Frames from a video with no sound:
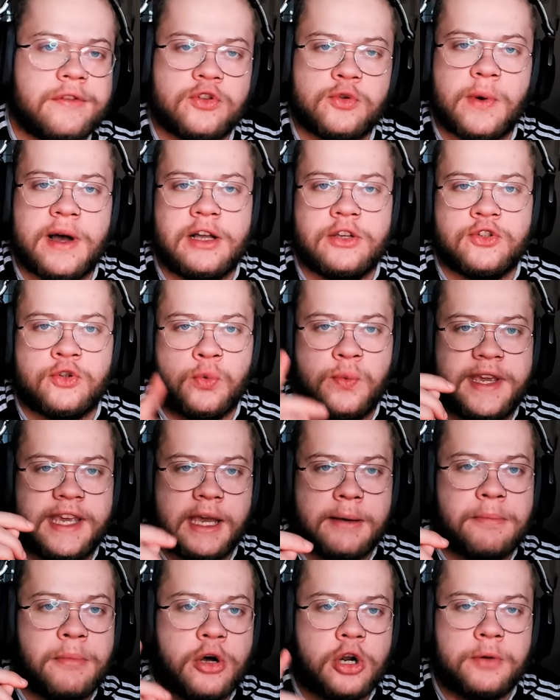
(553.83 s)
as well so we
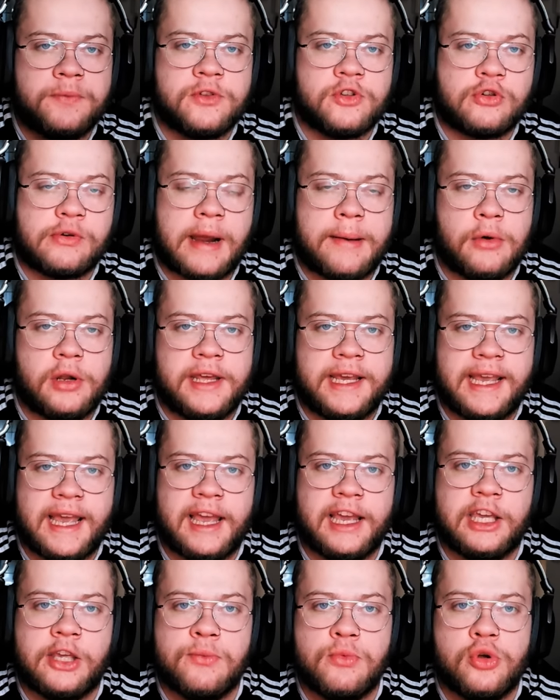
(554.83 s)
can build up the Scrambled
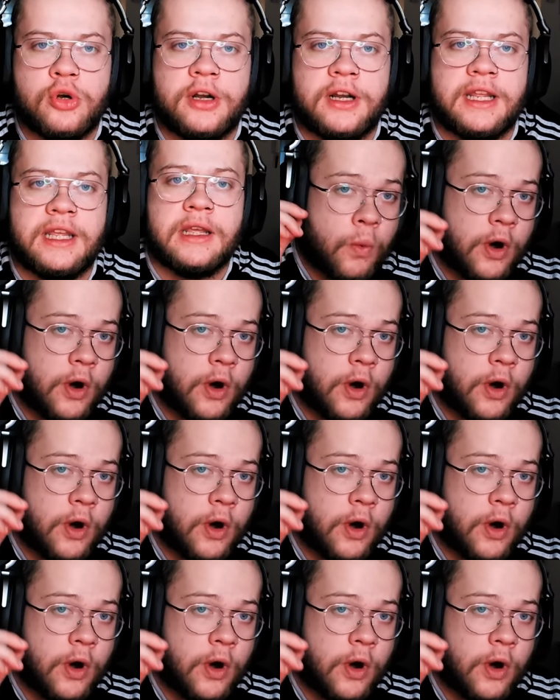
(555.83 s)
Egg community.